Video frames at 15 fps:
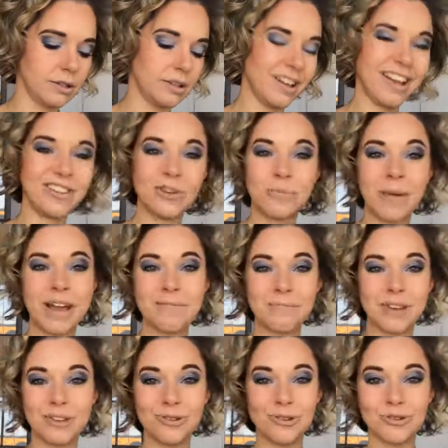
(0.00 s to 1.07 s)
and you might
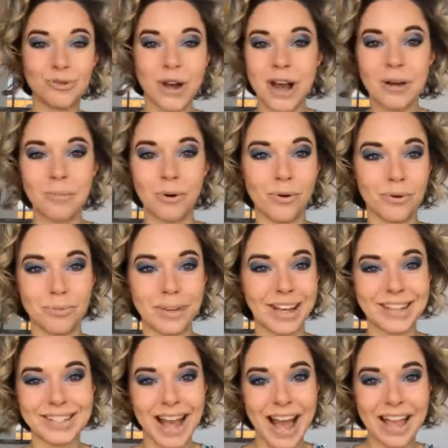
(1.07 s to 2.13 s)
be a neutral and a bold,
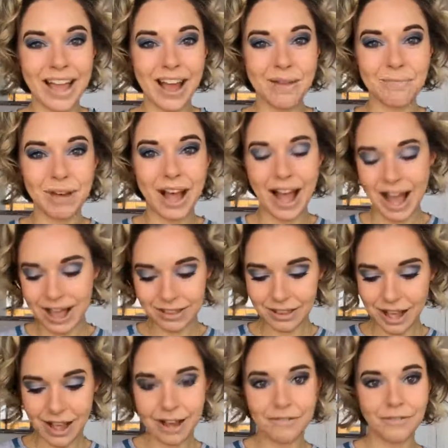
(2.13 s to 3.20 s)
because I am. I
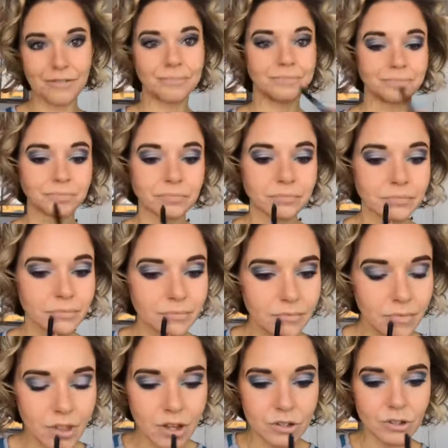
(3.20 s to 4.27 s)
love
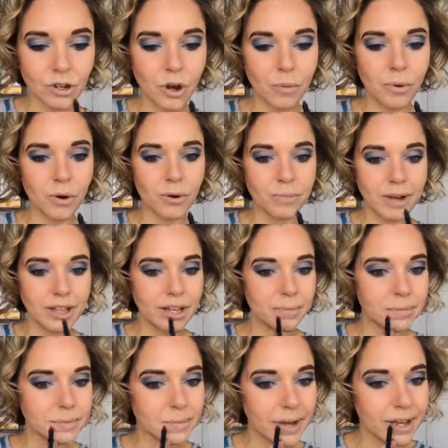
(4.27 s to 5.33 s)
to go bold on my
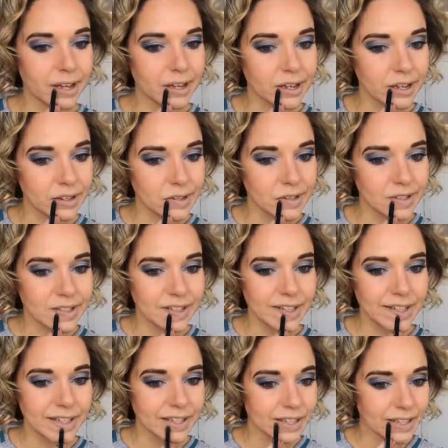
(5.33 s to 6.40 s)
lips, but occasionally,
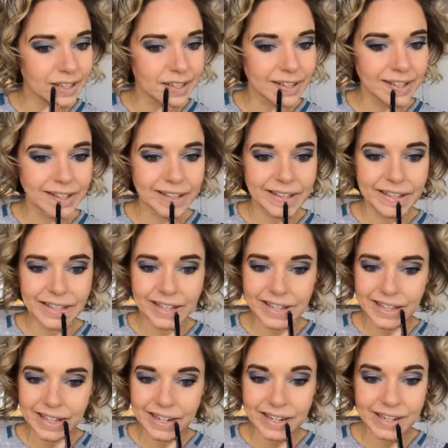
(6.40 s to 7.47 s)

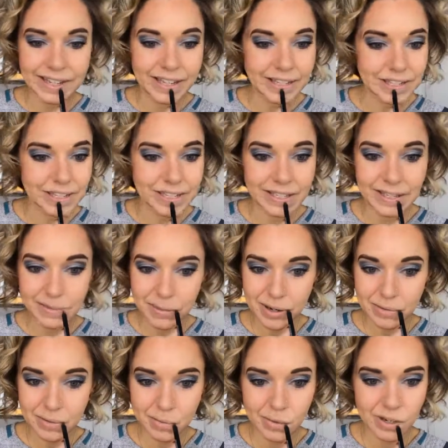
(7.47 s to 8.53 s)
not occasionally,
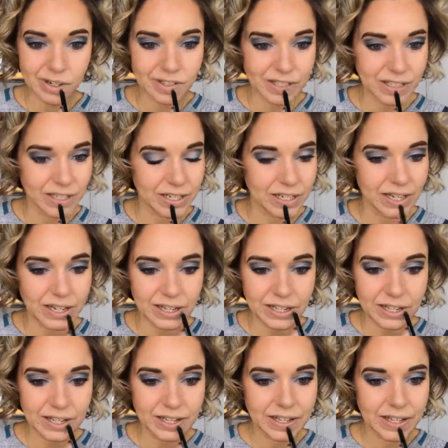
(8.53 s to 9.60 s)
probably more often than not,
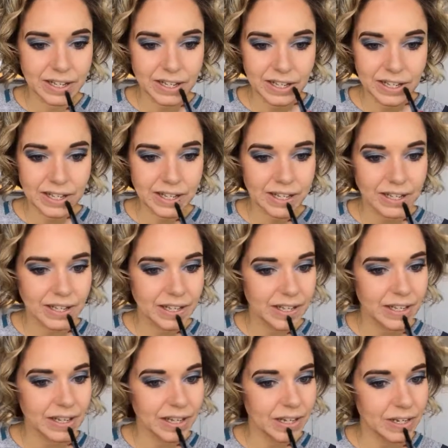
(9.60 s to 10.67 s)

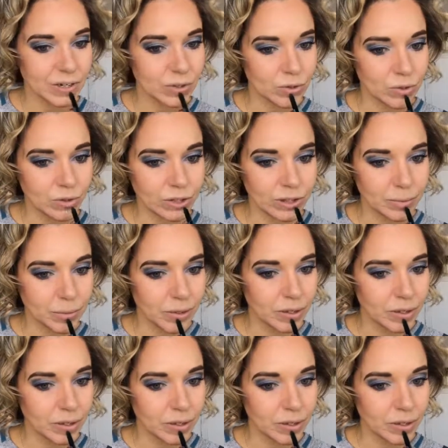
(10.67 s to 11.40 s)
I like a neutral lip.